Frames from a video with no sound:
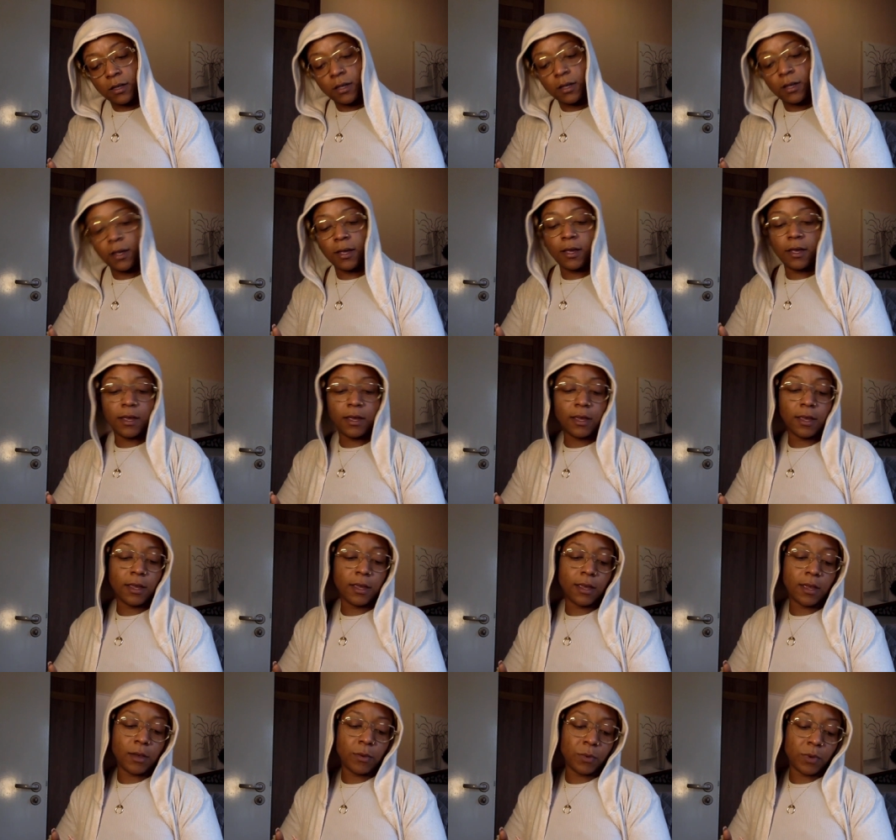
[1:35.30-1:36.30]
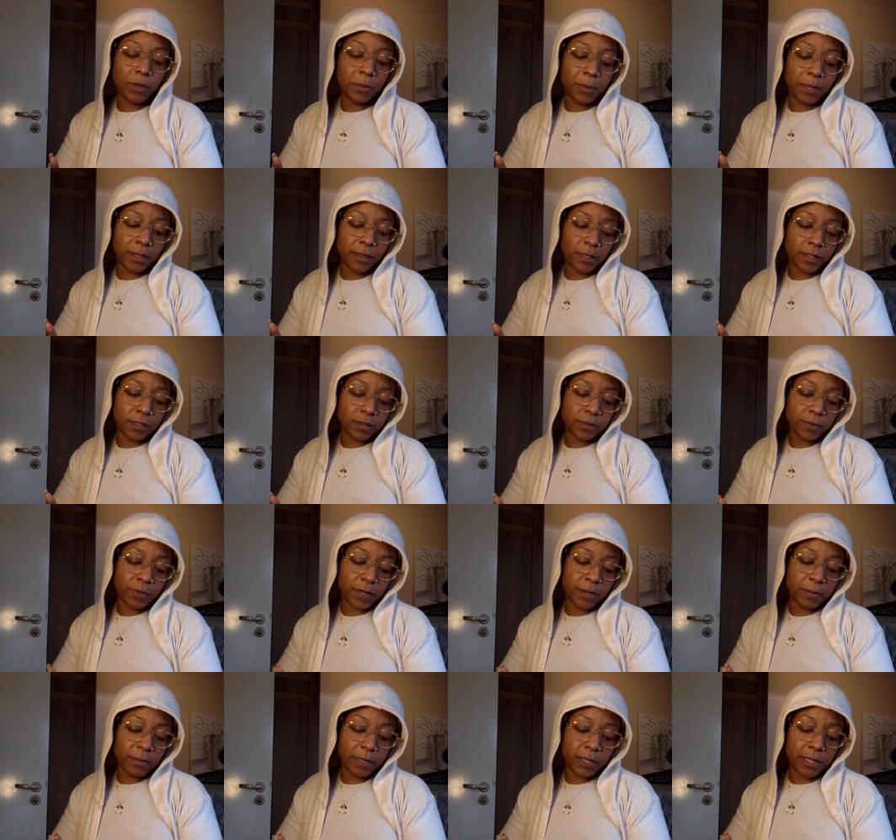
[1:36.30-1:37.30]
Uh, I want to make things
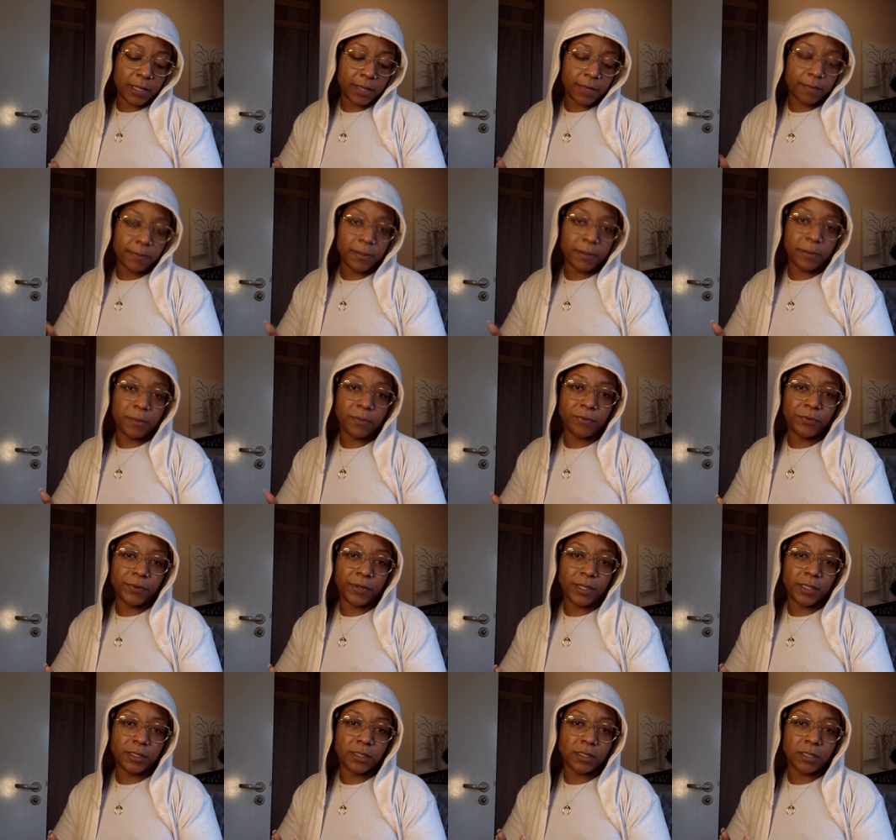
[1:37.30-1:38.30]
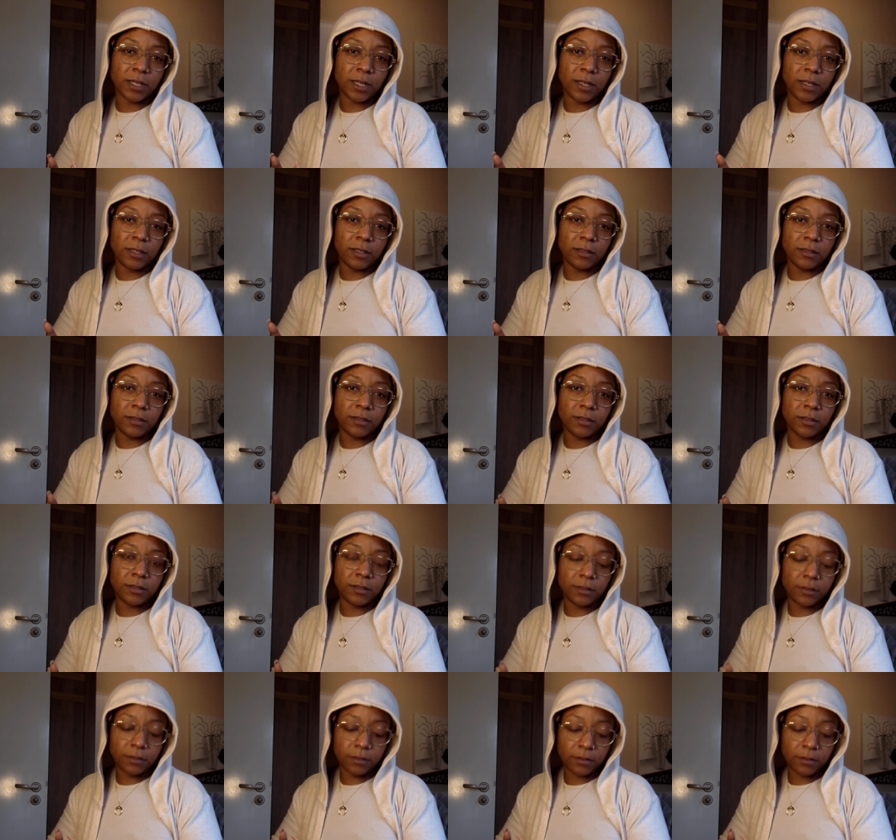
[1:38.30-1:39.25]
right in my life, but I'm afraid to change.